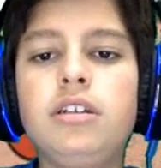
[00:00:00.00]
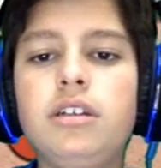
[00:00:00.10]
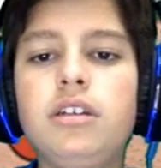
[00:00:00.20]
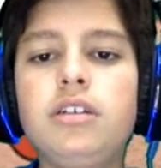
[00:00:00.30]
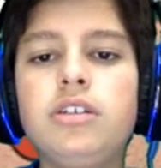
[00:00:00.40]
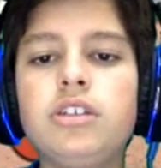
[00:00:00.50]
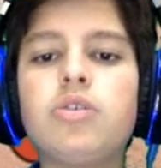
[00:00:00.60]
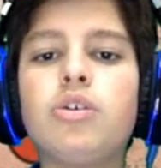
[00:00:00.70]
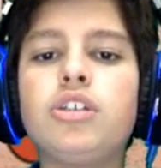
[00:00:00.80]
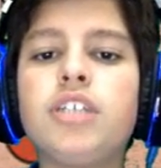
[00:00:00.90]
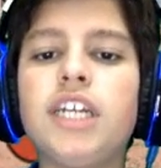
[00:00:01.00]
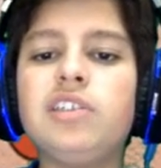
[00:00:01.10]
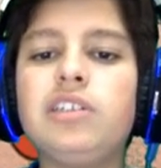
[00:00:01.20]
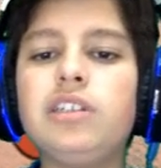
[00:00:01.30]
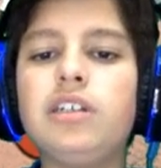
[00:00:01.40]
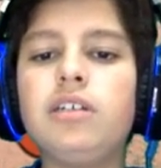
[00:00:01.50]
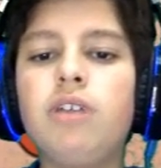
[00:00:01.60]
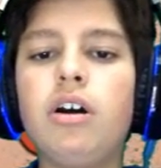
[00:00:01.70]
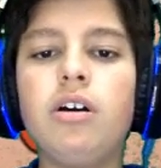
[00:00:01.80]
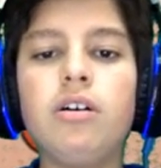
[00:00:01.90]
Sun-Scorched Desert.
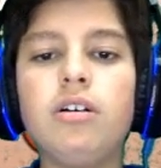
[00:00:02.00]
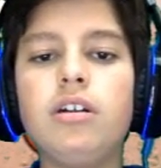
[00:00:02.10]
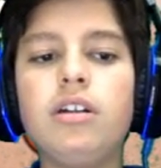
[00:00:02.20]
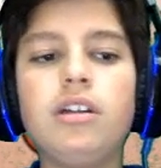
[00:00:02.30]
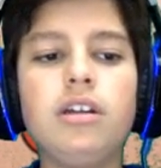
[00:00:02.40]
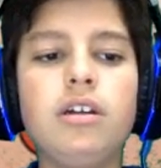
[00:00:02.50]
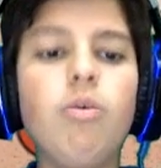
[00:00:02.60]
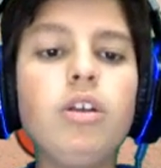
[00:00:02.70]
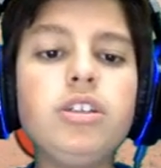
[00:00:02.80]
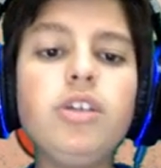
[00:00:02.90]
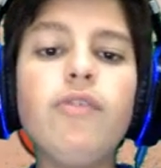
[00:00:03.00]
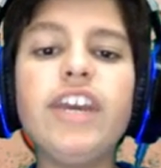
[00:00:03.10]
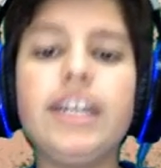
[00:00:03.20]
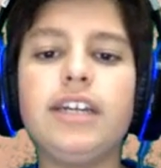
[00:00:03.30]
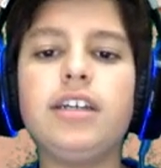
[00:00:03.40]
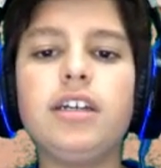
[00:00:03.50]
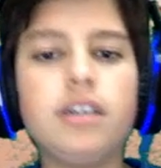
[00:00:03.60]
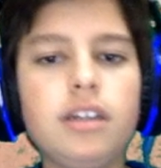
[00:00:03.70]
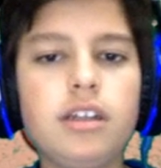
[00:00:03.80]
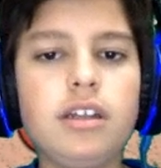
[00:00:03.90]
Well, what do you think
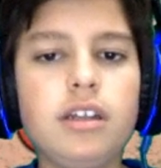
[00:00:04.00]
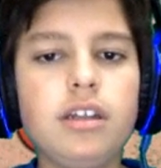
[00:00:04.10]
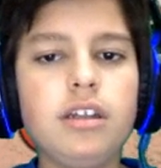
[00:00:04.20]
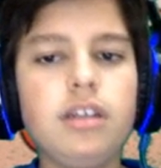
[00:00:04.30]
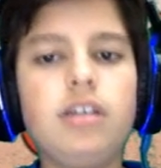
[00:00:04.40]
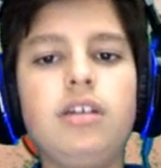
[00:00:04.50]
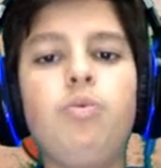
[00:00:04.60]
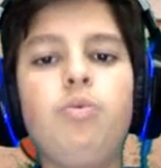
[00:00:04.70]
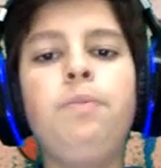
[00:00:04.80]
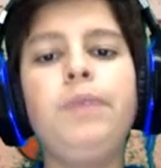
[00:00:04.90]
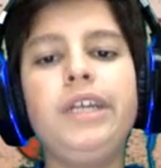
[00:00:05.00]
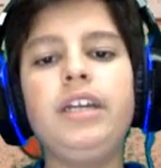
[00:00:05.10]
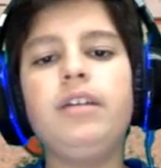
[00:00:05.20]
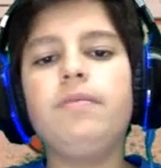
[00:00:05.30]
would be